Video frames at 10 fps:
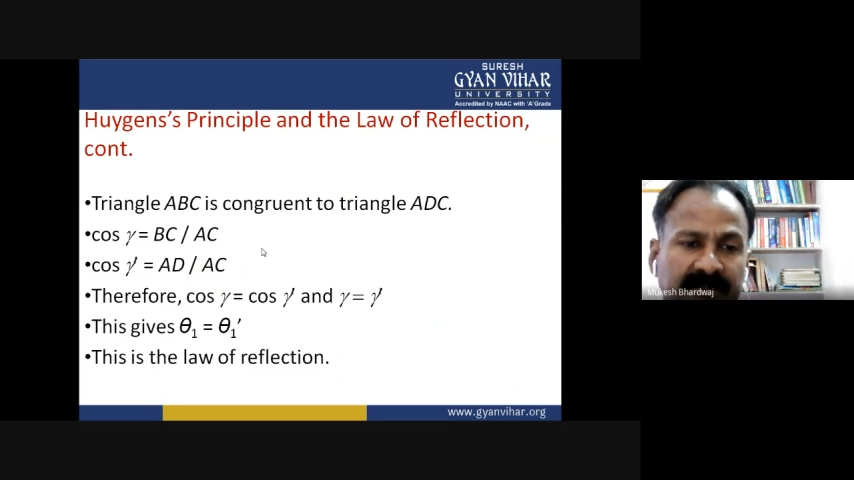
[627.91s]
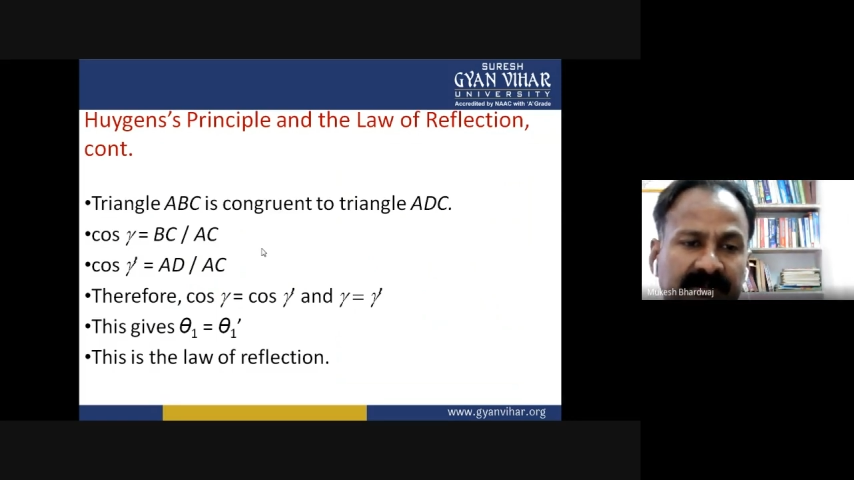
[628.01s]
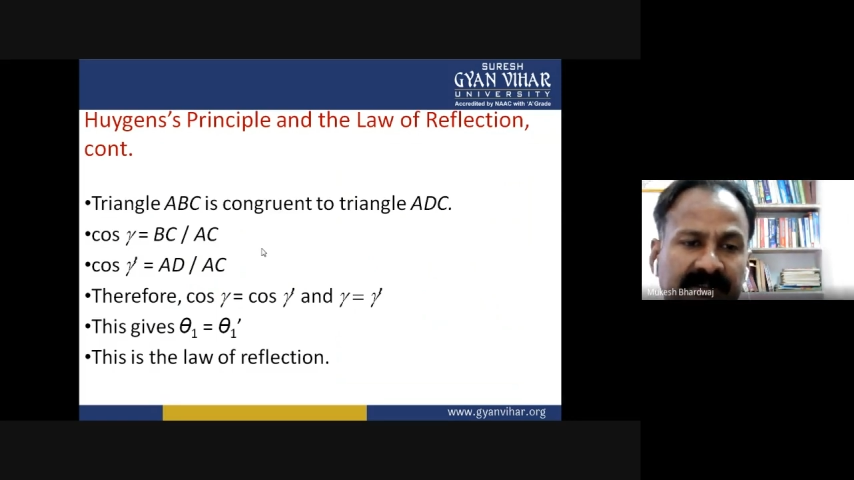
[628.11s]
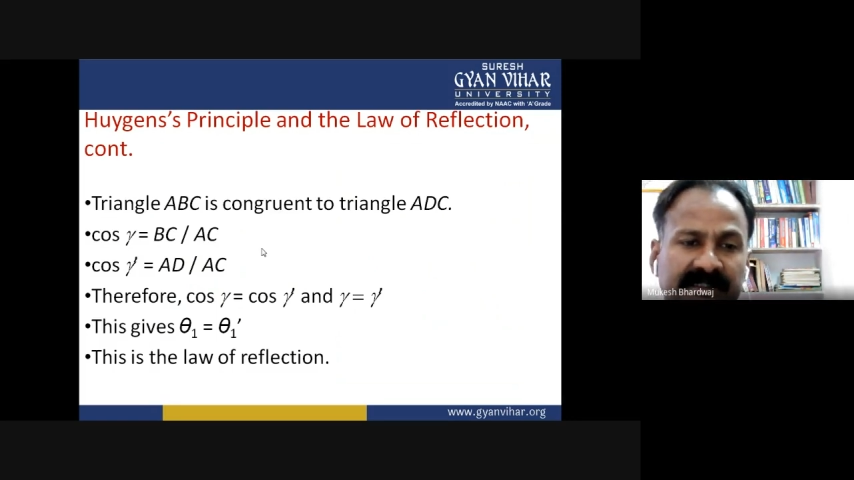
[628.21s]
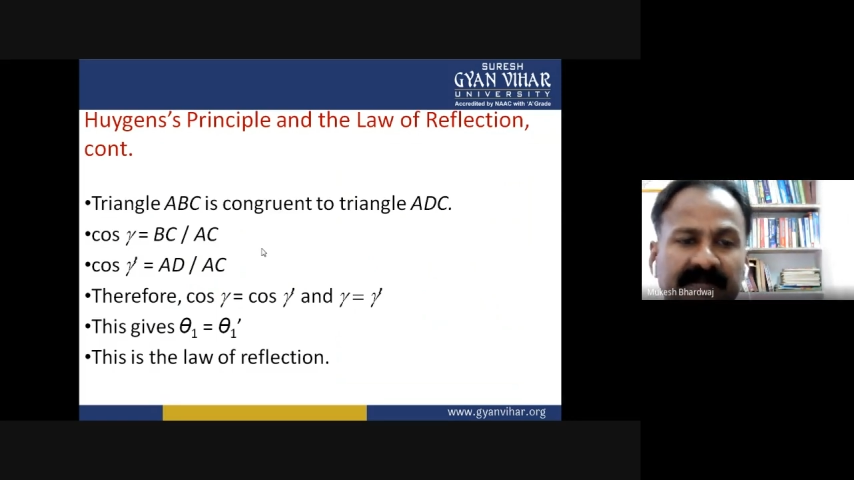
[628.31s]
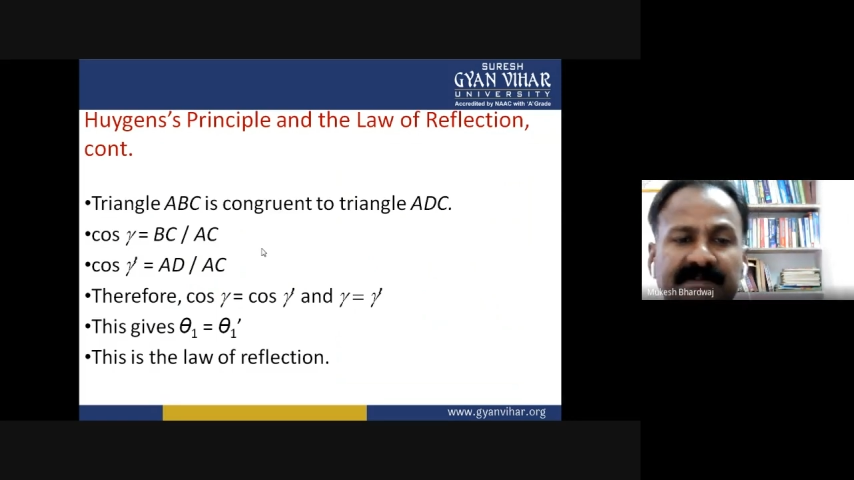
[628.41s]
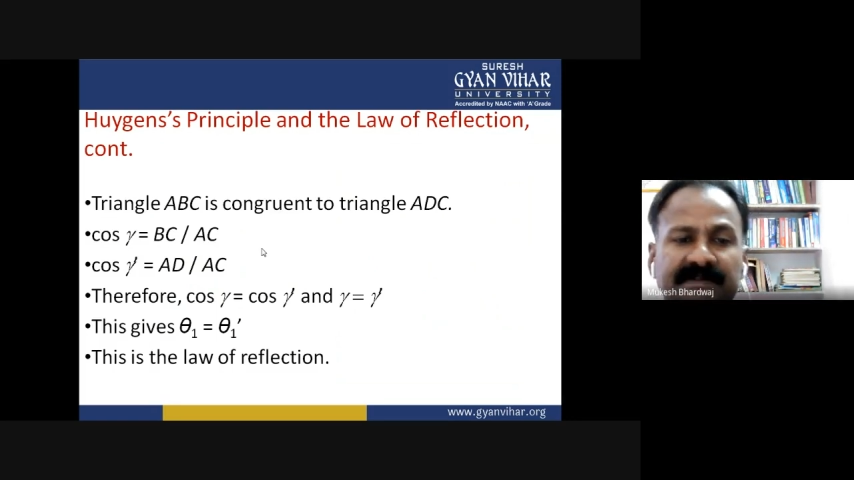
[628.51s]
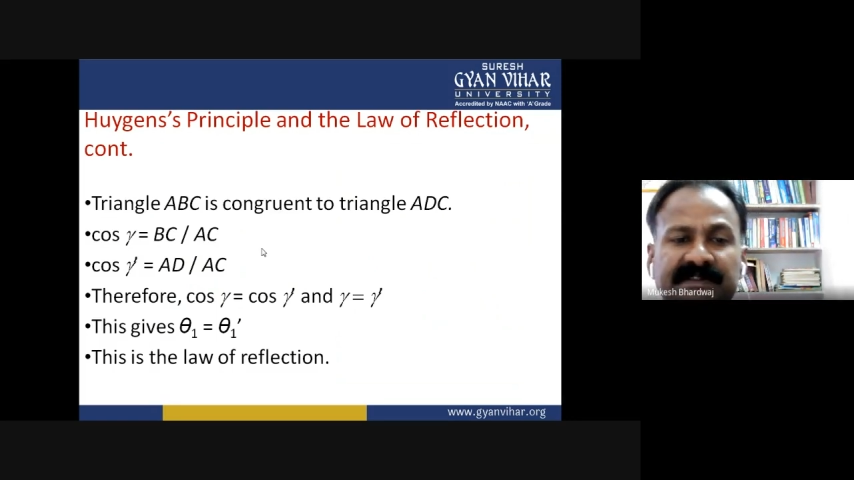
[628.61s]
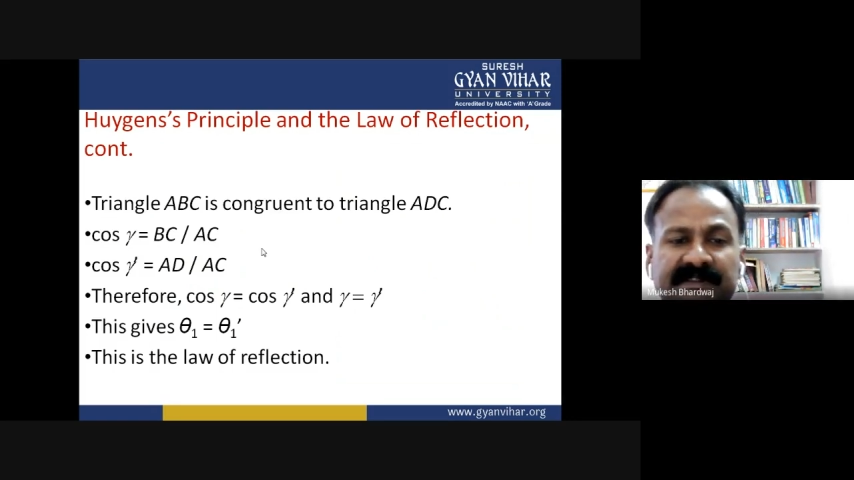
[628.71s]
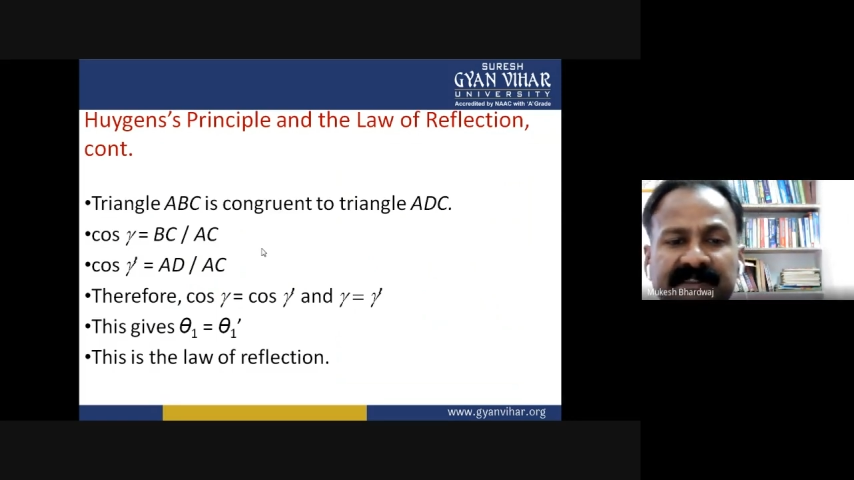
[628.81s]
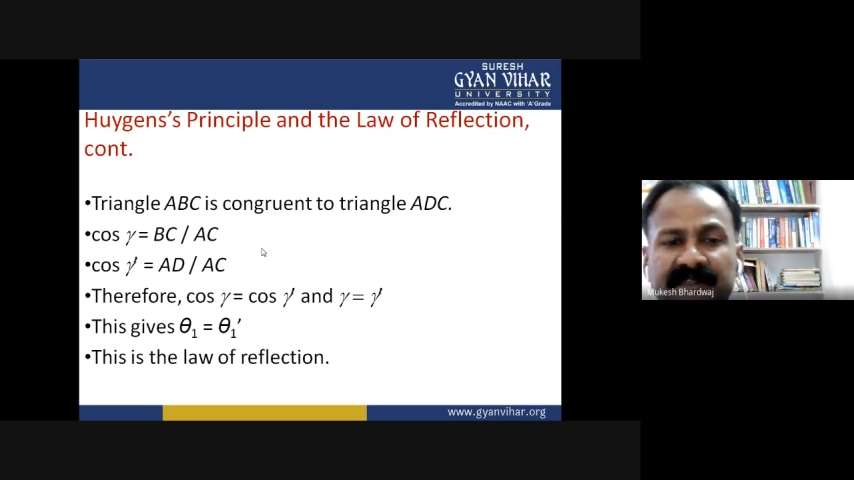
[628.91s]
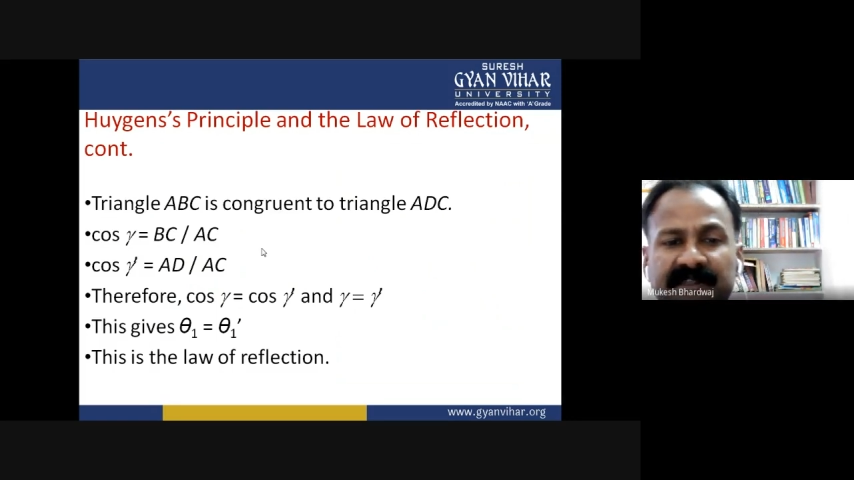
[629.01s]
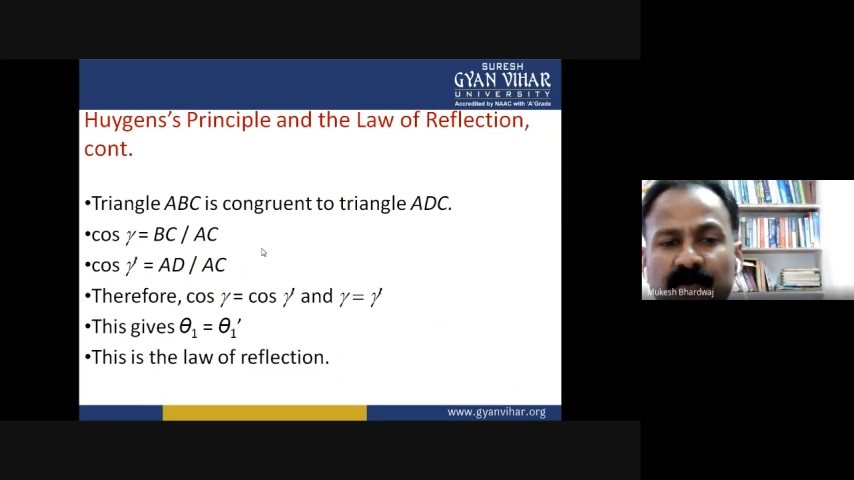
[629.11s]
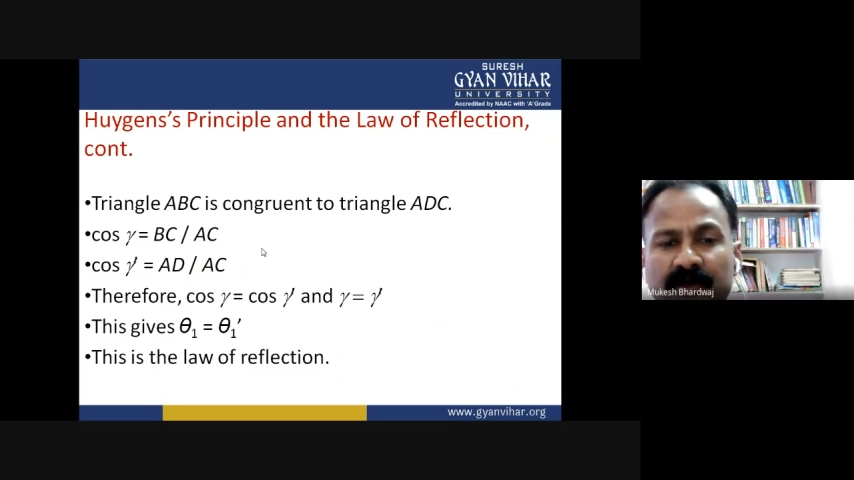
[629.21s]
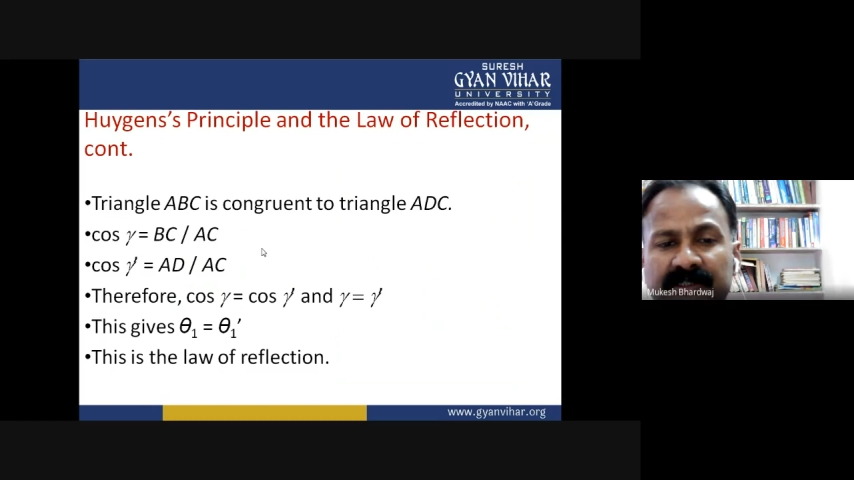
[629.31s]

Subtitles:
This gives theta 1